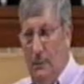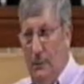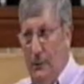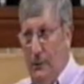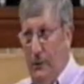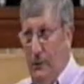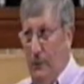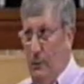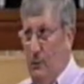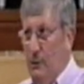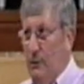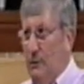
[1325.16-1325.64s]

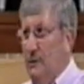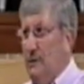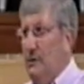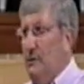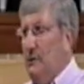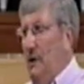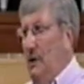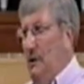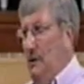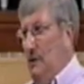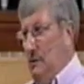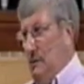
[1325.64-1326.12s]
that were
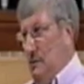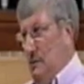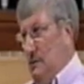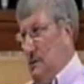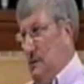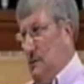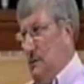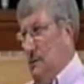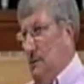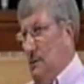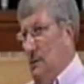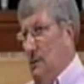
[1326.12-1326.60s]
strangers
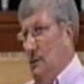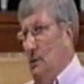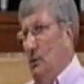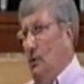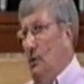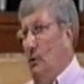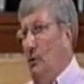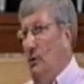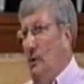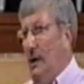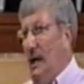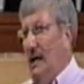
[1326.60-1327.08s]

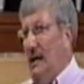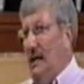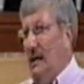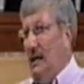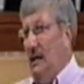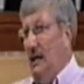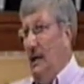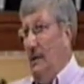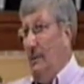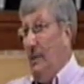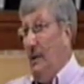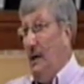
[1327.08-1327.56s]
who had to
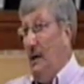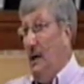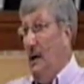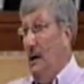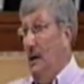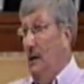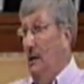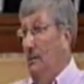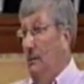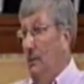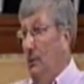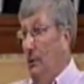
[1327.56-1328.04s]
keep
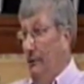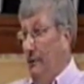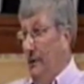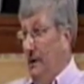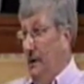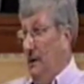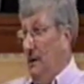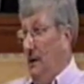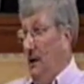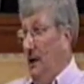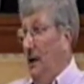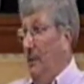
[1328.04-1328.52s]
on moving,
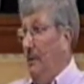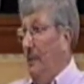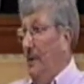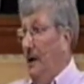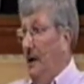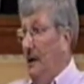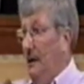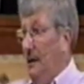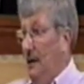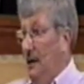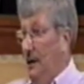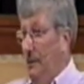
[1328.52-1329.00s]
keep
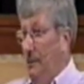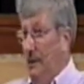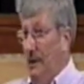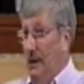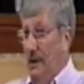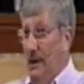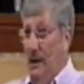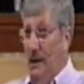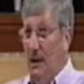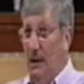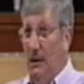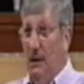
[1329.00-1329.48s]
on keeping
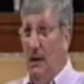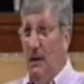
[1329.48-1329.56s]
on,